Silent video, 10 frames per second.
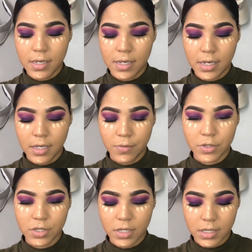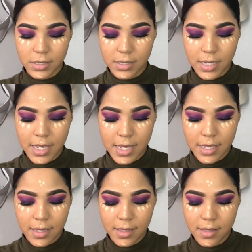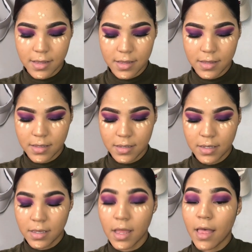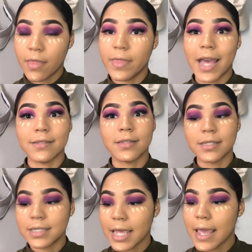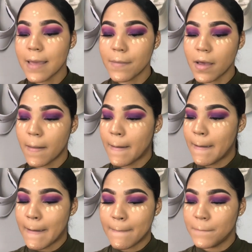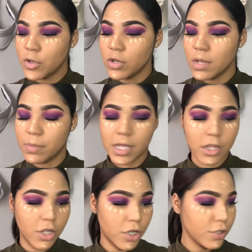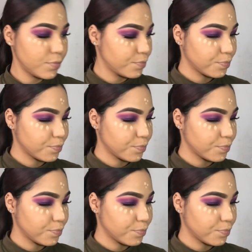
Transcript: And we're just gonna take that same beauty blender.